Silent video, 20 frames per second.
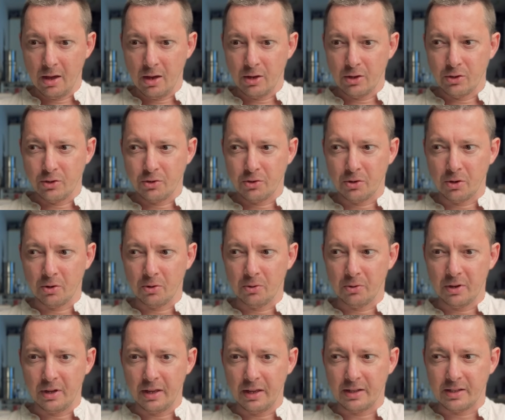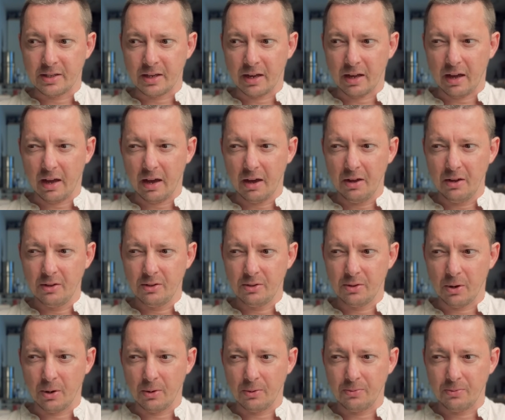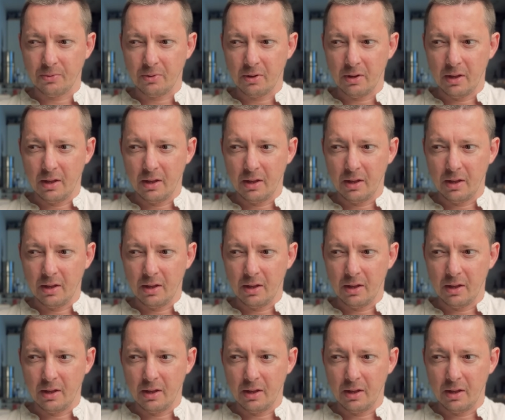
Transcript: So it's a kind of